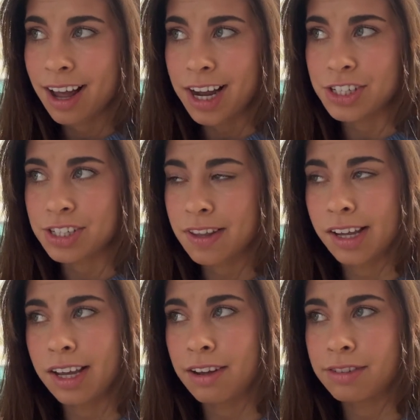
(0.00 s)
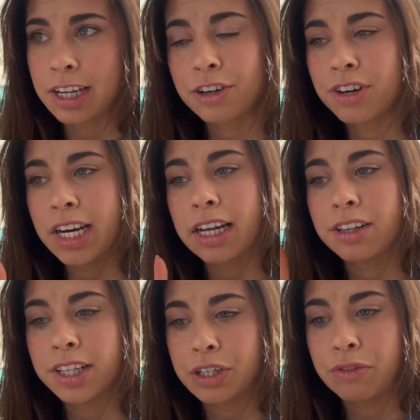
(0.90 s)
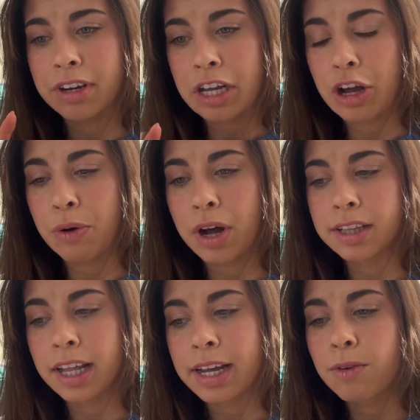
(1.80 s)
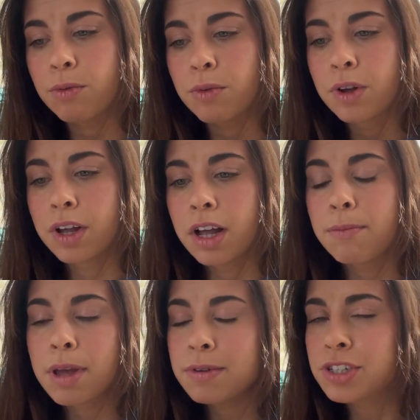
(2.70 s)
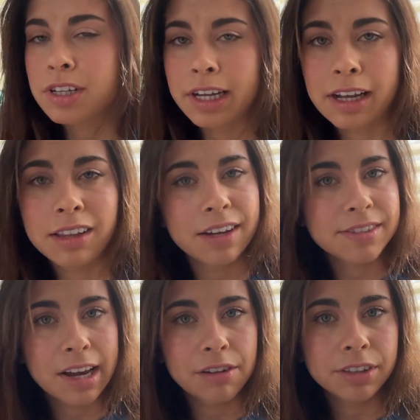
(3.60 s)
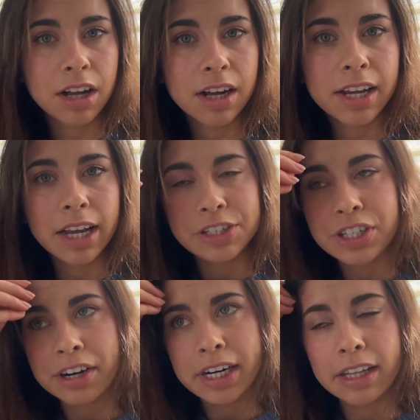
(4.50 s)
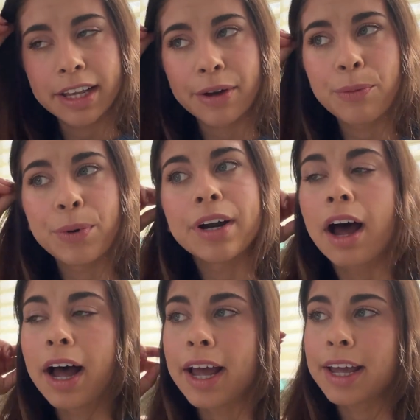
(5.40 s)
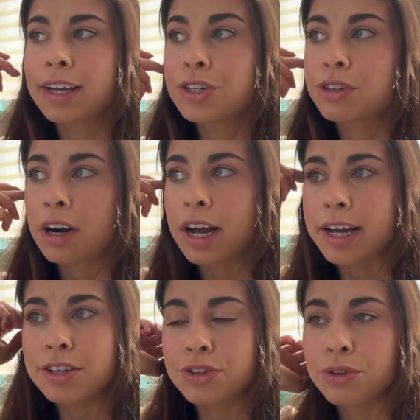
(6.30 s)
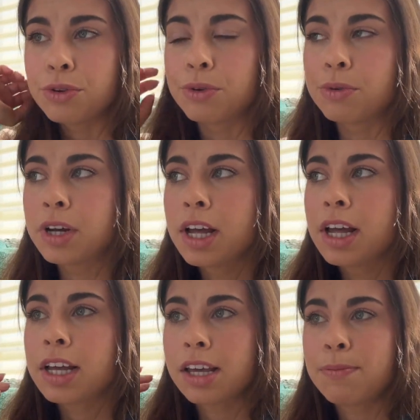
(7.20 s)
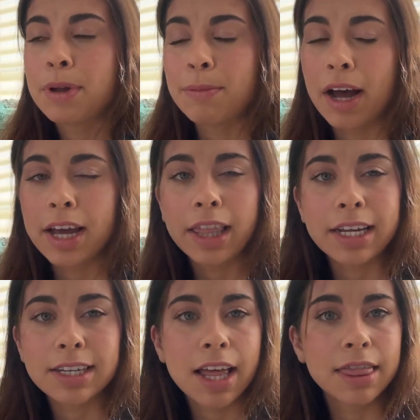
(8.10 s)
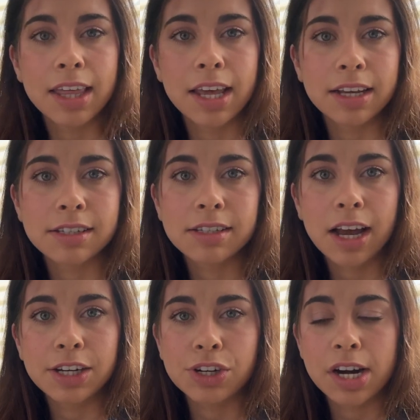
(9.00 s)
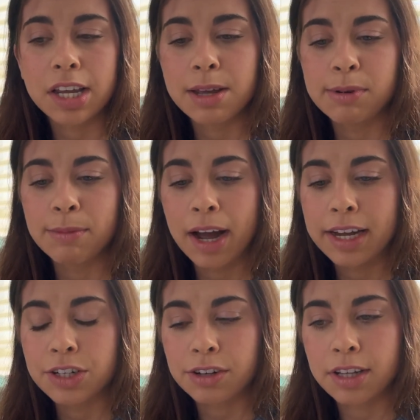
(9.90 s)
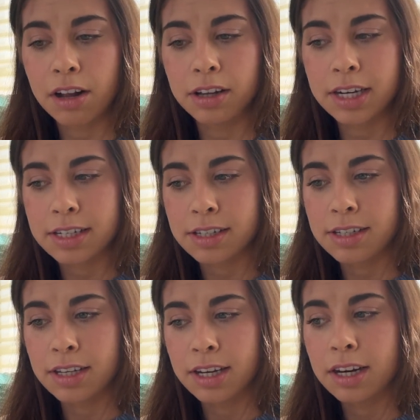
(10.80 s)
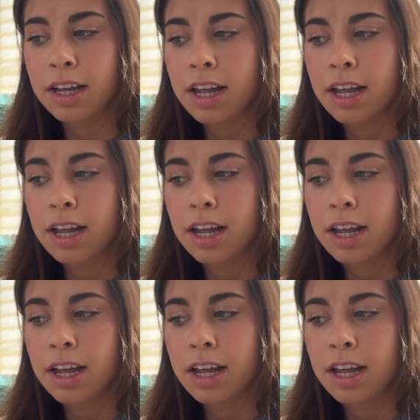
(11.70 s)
I'm just thinking of like creating a little video on like maybe just like a lifestyle vlog and sharing like what I try to keep in mind, like 10 things I try to keep in mind during the holiday season